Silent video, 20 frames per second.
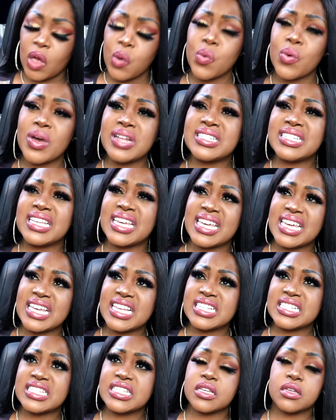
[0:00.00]
Went to
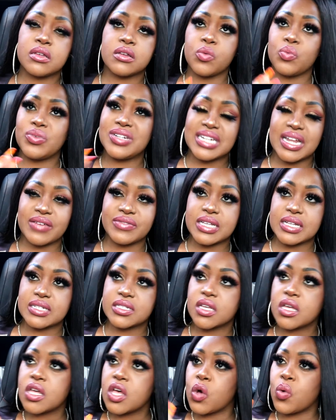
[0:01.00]
his, we didn't have
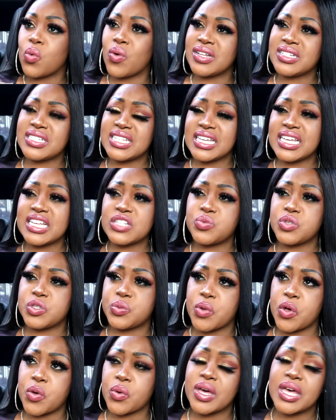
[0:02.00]
sex. Went to his, we
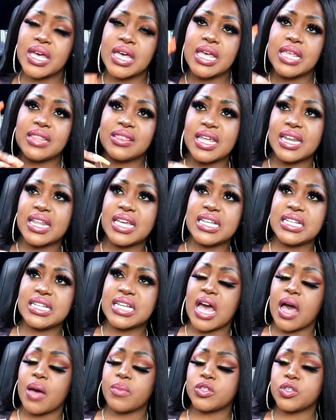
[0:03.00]
spoke. Then he
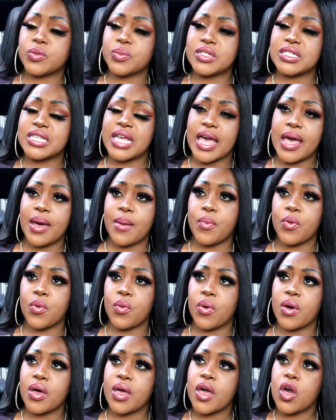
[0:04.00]
um, took me to the
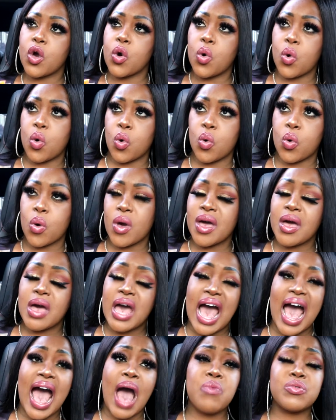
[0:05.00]
airport. Cool.
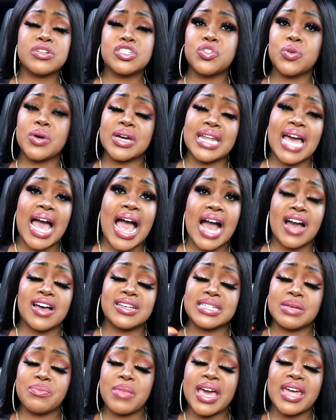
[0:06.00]
I was doing an act
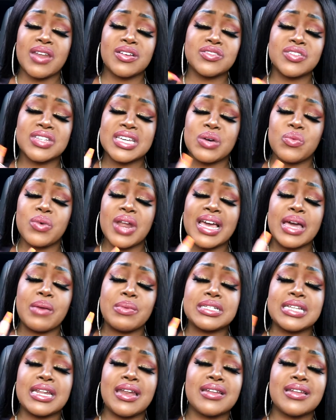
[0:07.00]
because in my head I was thinking, when I get back to